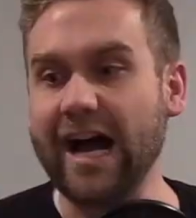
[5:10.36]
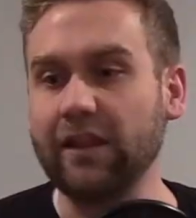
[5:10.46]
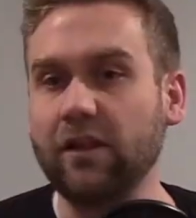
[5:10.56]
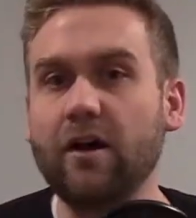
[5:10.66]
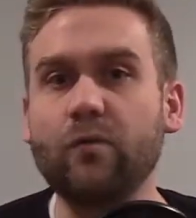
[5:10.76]
I
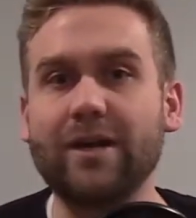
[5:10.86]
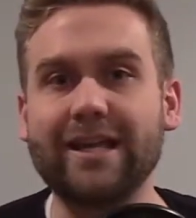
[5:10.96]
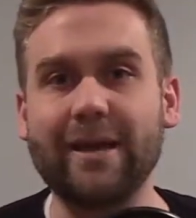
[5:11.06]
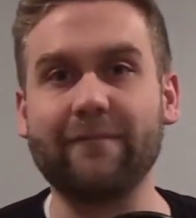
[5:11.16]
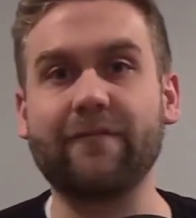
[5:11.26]
love when a
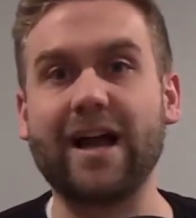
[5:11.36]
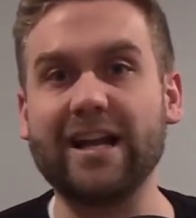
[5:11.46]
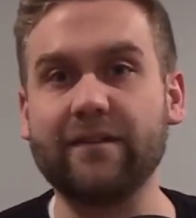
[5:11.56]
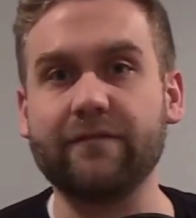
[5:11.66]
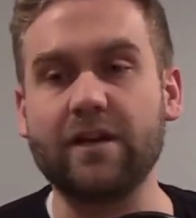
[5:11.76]
game
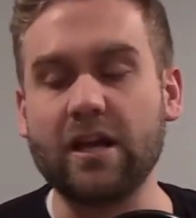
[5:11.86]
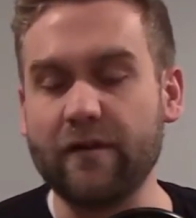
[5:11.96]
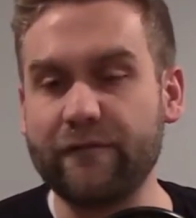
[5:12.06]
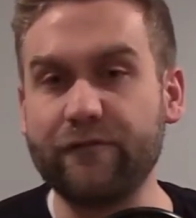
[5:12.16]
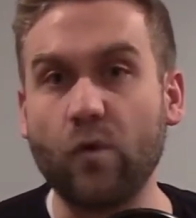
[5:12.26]
kind of
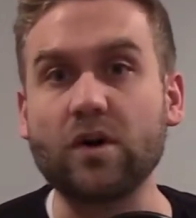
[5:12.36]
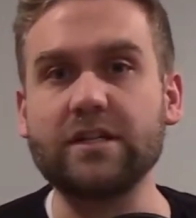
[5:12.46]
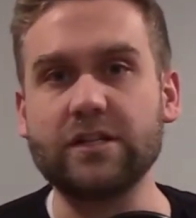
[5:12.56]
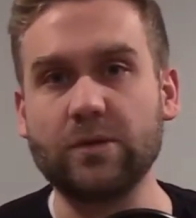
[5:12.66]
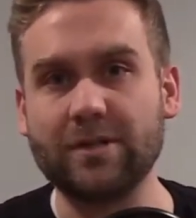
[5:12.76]

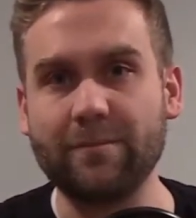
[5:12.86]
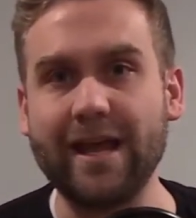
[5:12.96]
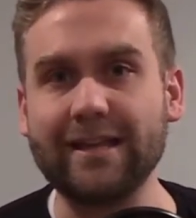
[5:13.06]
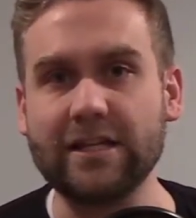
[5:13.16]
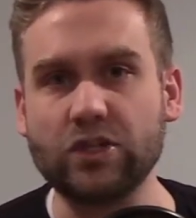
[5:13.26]
forces you to
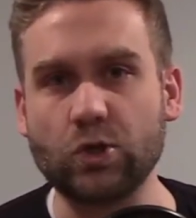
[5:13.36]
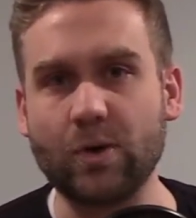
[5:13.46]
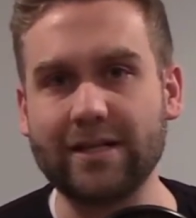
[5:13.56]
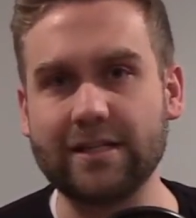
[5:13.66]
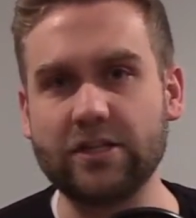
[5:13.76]
make these
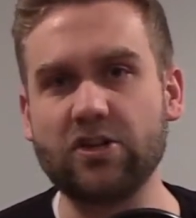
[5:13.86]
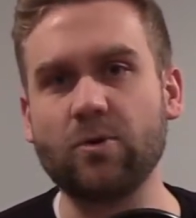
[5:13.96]
choices.